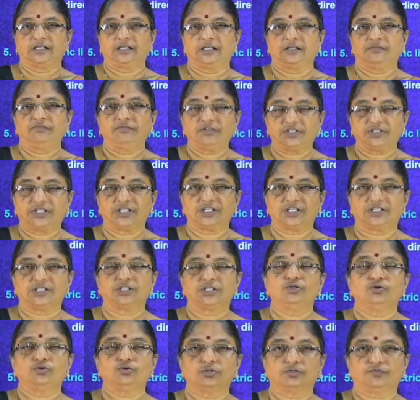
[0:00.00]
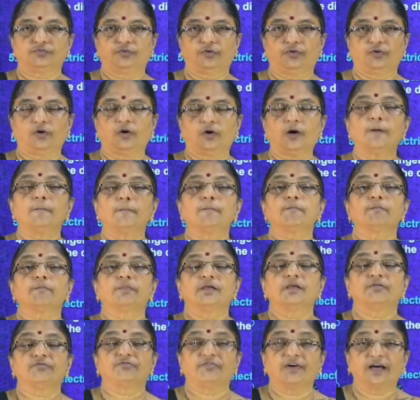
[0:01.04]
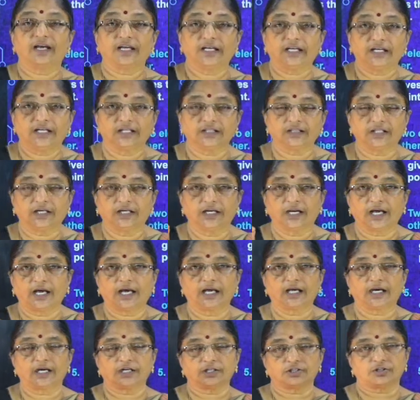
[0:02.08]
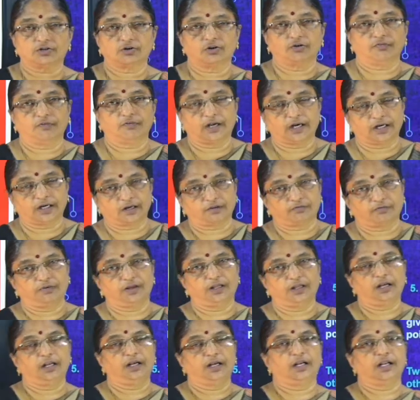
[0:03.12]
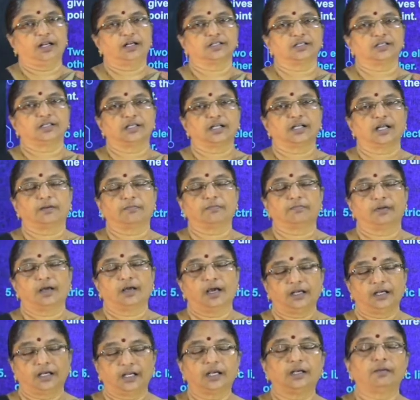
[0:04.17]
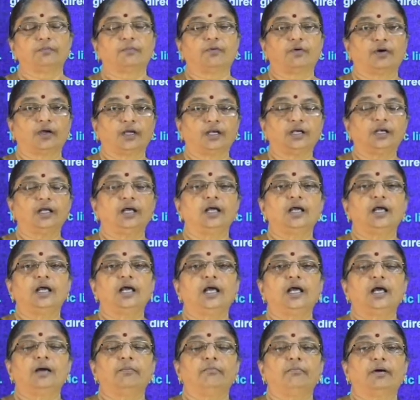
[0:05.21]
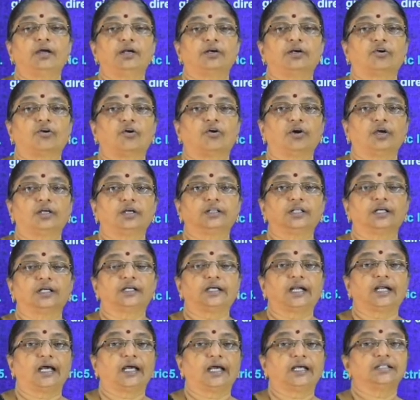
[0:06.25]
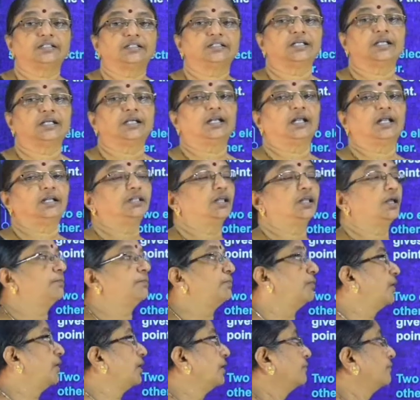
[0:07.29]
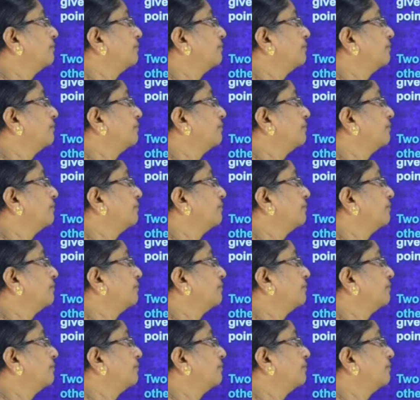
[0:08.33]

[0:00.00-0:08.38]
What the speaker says: which is used for finding the direction of electric field intensity at any point by drawing the tangent at that point.